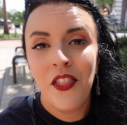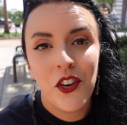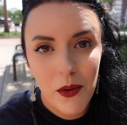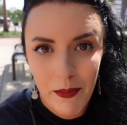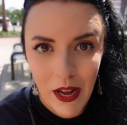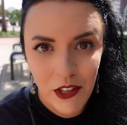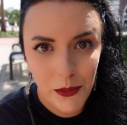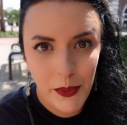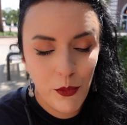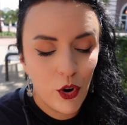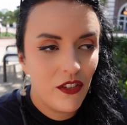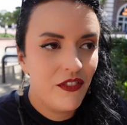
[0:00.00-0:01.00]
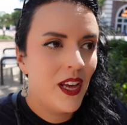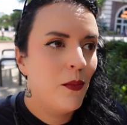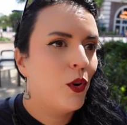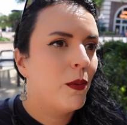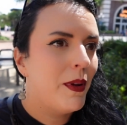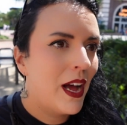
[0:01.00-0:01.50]
there are bound to be more of them.
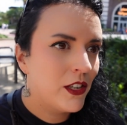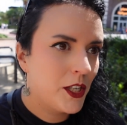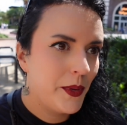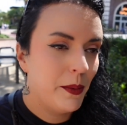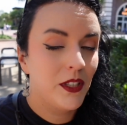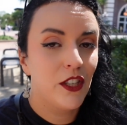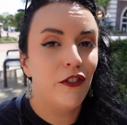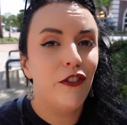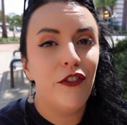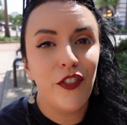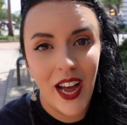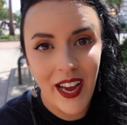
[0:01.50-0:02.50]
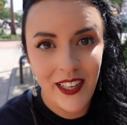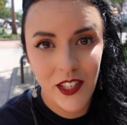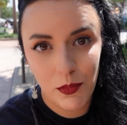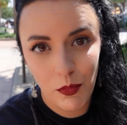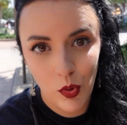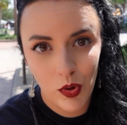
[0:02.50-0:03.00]
We're bound to be able to
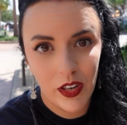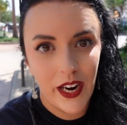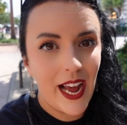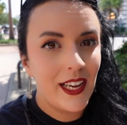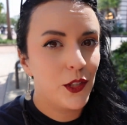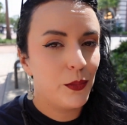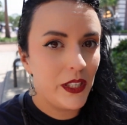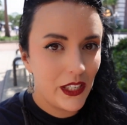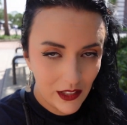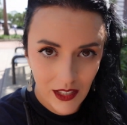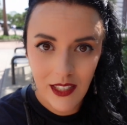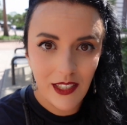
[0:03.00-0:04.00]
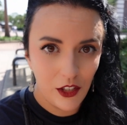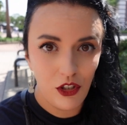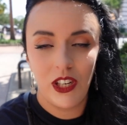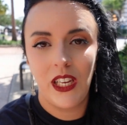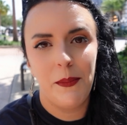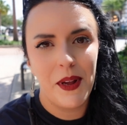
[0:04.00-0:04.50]
find more as we continue
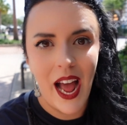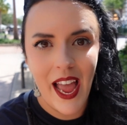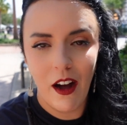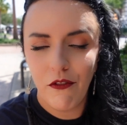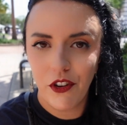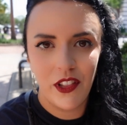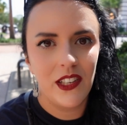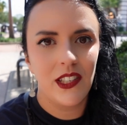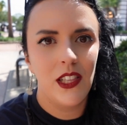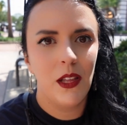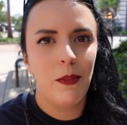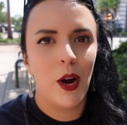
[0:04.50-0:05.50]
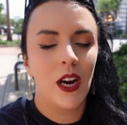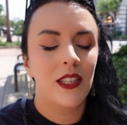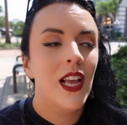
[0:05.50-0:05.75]
to keep an eye out for this in the parks.